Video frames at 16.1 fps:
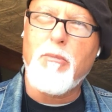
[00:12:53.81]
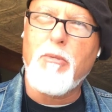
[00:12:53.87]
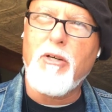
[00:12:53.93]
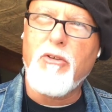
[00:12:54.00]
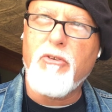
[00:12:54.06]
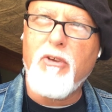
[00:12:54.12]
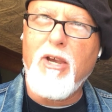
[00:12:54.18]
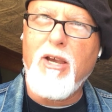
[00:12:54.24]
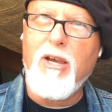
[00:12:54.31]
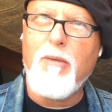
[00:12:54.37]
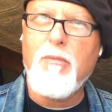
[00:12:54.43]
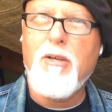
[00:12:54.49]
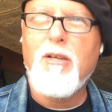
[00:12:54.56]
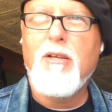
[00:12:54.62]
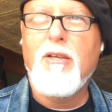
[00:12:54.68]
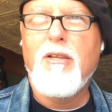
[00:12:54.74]
a better job.
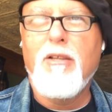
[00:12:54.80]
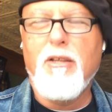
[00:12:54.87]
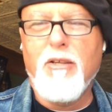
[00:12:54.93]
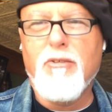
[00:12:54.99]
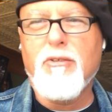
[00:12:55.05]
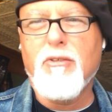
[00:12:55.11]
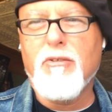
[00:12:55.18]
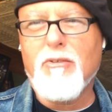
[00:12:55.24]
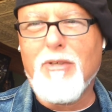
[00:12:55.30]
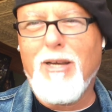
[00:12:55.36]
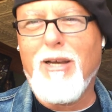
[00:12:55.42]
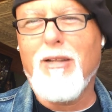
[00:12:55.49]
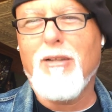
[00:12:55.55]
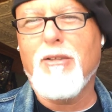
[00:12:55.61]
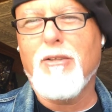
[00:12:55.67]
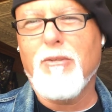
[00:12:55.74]
This is
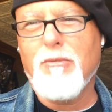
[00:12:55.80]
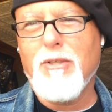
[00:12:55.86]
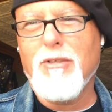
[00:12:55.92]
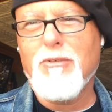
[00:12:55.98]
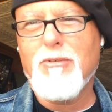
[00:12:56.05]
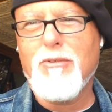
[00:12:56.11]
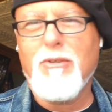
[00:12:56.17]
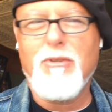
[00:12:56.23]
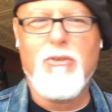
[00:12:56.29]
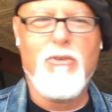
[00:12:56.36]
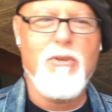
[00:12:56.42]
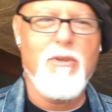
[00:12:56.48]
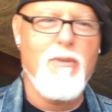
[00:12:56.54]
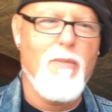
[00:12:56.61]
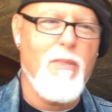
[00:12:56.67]
scholarly research.